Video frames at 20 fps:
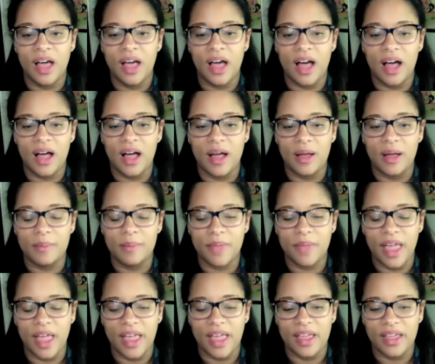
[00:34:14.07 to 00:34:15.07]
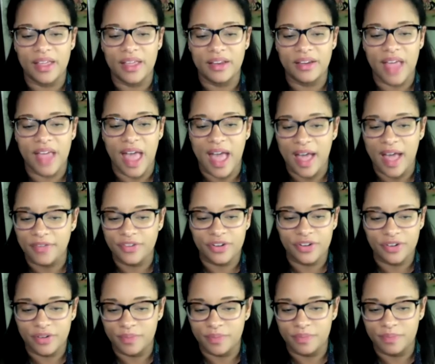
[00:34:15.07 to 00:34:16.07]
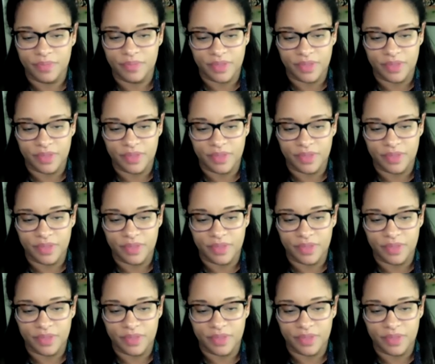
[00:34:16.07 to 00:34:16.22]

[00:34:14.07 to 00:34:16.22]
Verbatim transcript: Um, and after